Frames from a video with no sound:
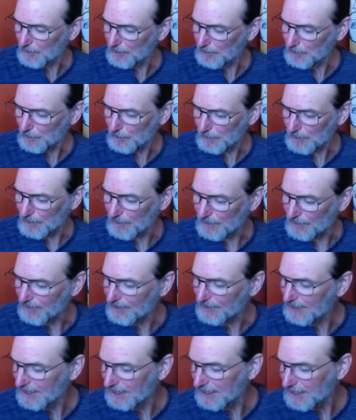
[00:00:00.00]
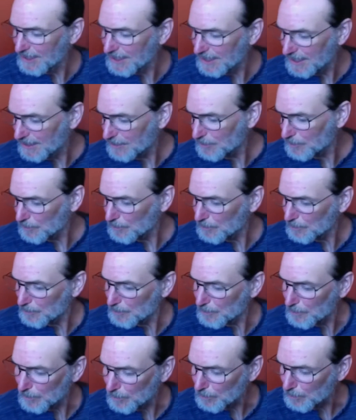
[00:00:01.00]
will
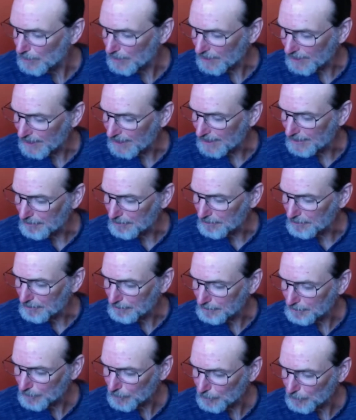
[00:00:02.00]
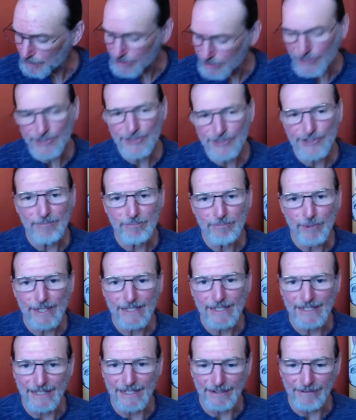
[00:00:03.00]
will um, we'll just jump right
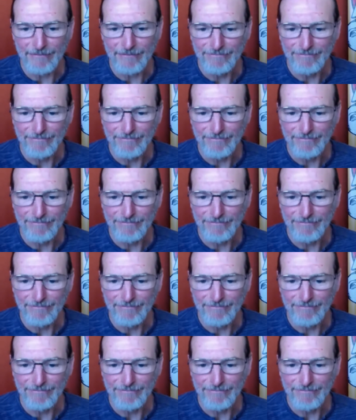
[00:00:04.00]
in.